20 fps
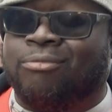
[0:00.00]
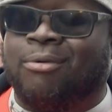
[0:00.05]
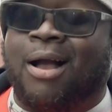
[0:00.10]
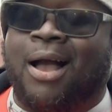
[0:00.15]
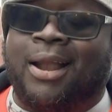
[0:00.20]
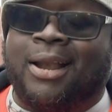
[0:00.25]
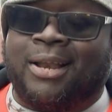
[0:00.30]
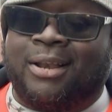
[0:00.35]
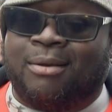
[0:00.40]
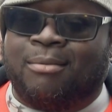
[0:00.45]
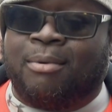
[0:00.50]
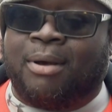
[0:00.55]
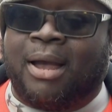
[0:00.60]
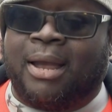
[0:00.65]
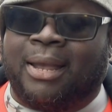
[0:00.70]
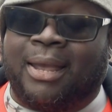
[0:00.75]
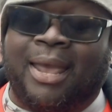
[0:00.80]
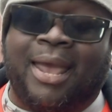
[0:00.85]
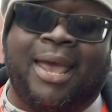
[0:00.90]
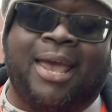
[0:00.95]
riding the
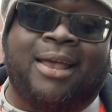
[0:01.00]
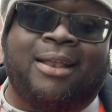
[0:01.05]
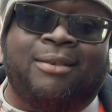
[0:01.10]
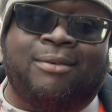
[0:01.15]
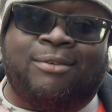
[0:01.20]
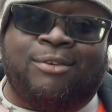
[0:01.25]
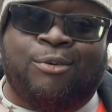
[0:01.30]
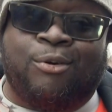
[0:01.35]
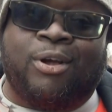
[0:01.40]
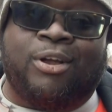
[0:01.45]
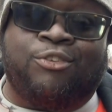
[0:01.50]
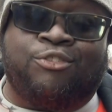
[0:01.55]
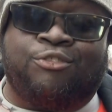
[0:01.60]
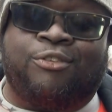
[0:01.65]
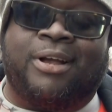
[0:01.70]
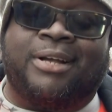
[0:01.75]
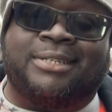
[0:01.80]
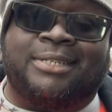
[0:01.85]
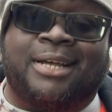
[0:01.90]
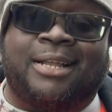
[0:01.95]
bike and doing
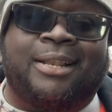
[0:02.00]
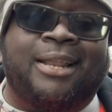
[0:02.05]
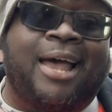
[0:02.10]
tricks at